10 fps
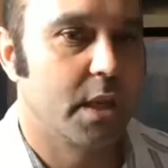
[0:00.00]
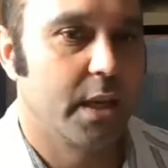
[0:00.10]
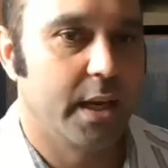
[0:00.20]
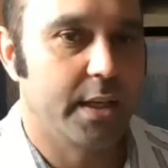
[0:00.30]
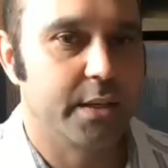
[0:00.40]

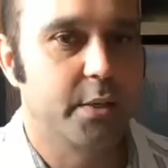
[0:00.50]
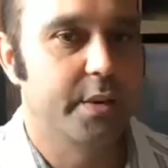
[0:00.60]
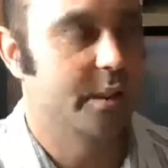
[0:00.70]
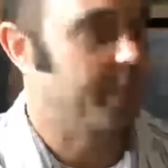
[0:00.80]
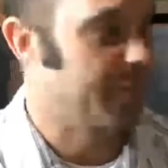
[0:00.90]
And the cool
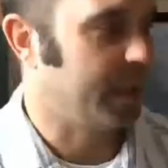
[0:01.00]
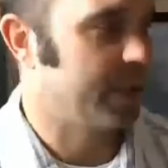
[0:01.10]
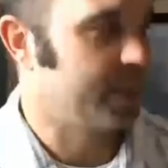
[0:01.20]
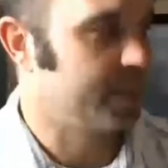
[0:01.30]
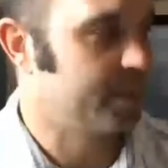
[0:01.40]
thing about that
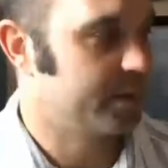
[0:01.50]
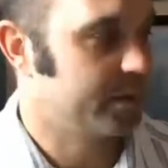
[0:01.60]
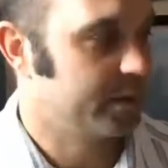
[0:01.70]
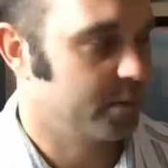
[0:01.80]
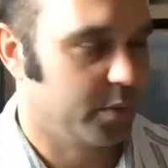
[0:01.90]
is
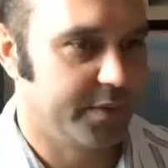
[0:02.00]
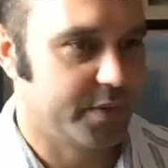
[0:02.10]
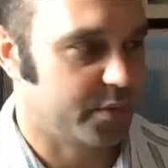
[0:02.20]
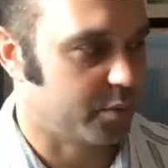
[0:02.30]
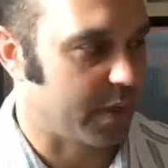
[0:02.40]
we've
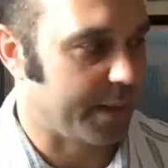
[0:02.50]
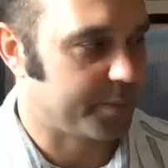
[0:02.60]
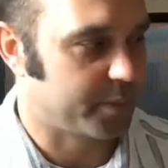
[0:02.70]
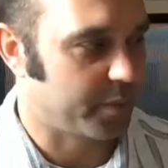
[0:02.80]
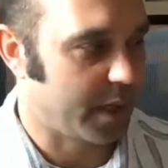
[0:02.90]
just
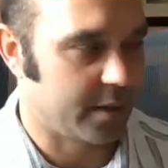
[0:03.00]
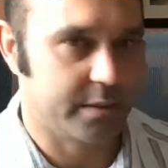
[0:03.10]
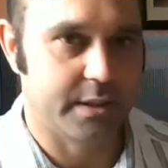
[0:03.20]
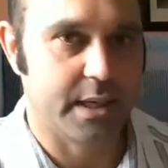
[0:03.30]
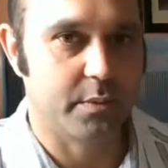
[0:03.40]
wrapped around
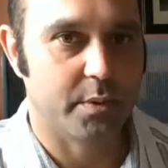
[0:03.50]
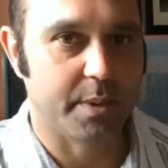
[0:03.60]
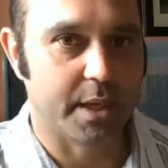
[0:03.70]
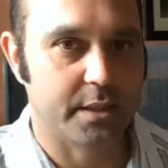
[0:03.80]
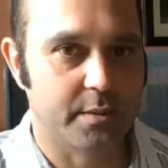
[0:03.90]
and now we're
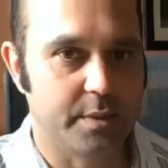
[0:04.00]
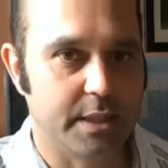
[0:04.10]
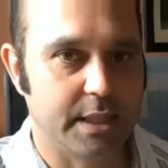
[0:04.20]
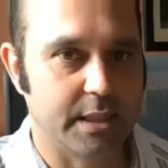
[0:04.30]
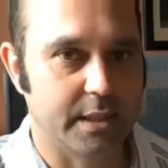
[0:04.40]
back at the
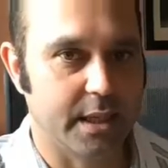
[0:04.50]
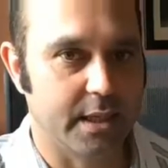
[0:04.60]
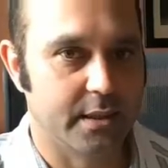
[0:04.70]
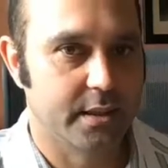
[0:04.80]
beginning again.